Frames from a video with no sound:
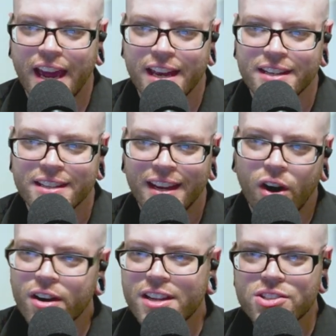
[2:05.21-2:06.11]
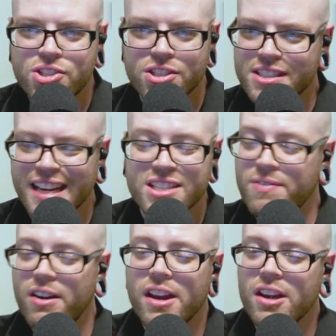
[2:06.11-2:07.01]
And Arc is just, it's
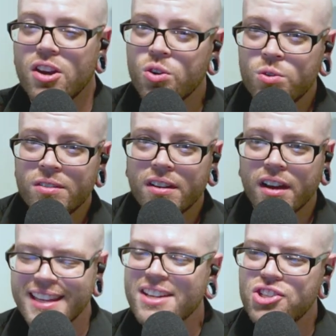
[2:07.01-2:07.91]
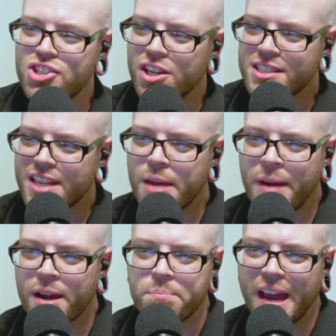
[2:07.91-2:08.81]
very new. I think it just
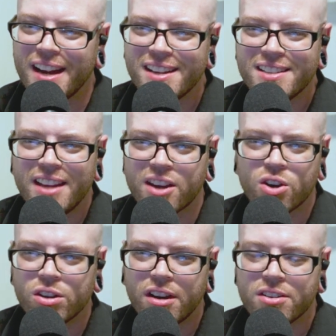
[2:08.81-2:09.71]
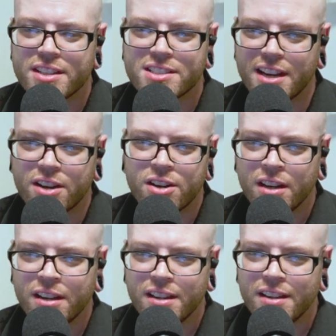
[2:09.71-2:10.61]
came out of beta like earlier this
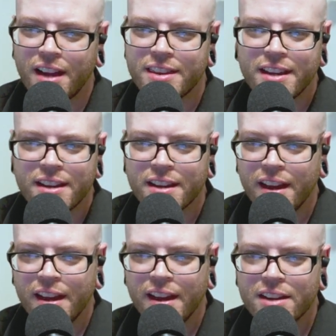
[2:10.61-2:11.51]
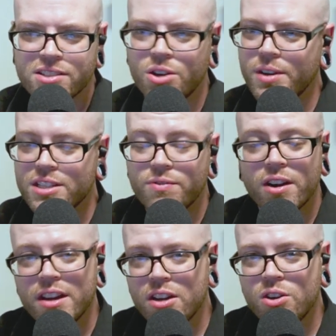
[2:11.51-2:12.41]
year, I think. So it's
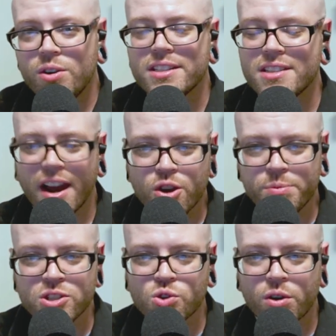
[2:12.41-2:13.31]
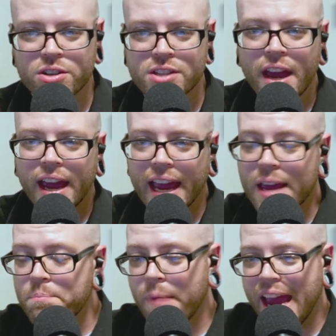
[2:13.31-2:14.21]
very new. It's not open source.
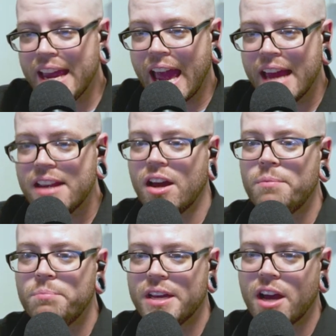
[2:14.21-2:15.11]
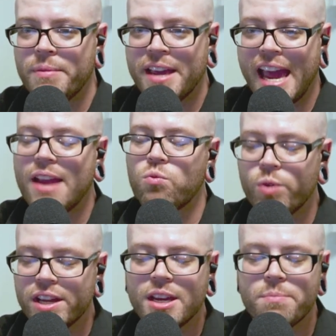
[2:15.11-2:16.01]
It may end up becoming a
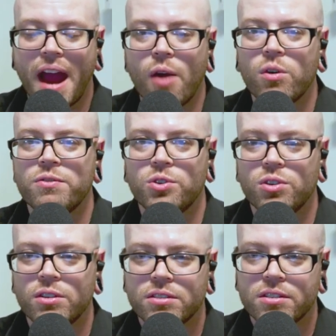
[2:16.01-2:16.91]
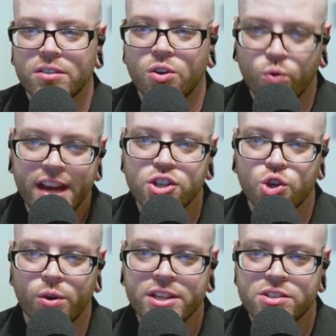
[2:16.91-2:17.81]
really powerful, great
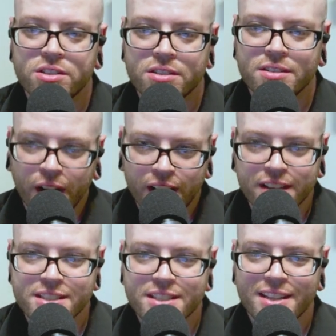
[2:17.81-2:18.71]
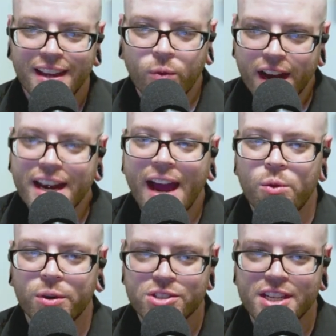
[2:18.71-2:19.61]
choice. But right now
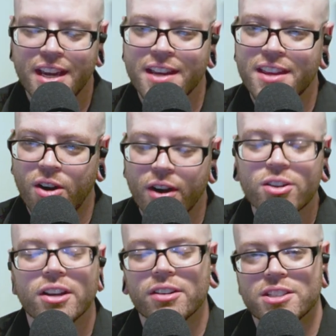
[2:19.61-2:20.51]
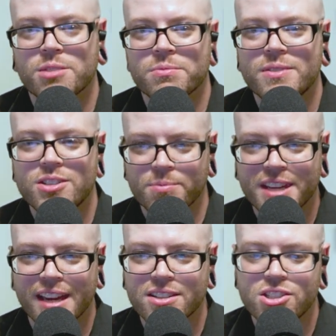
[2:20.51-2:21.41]
we're seeing there are clearly some some
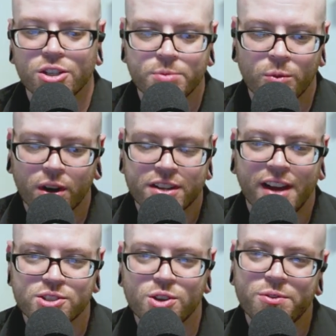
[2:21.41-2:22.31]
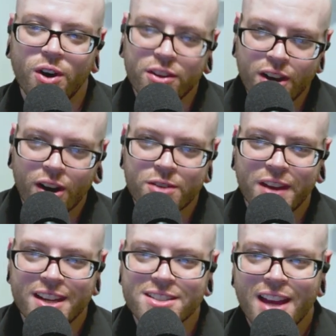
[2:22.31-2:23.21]
kinks still to be worked out. So for all the Arc
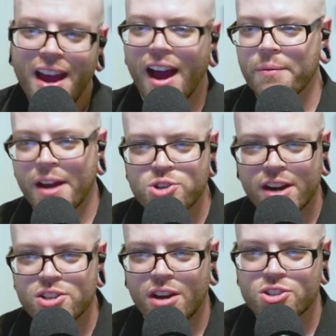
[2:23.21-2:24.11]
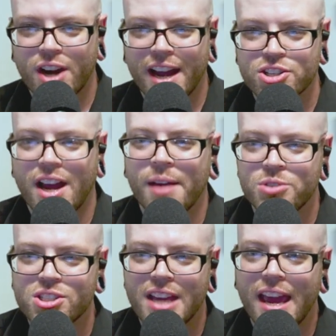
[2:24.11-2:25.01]
fans, I'm not trying to talk trash. I'm
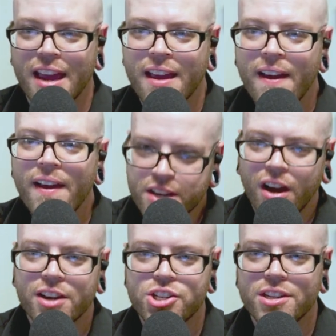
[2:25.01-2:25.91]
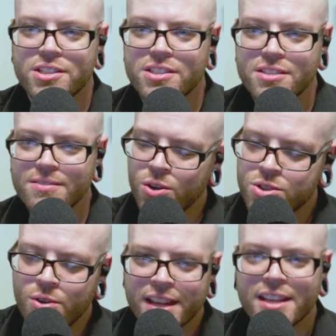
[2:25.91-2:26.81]
just saying be cautious. Don't
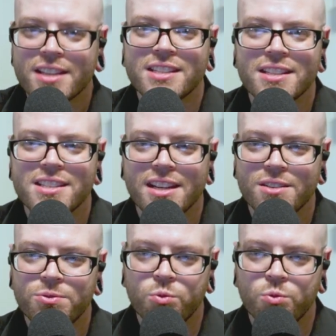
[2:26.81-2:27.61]
do anything sensitive.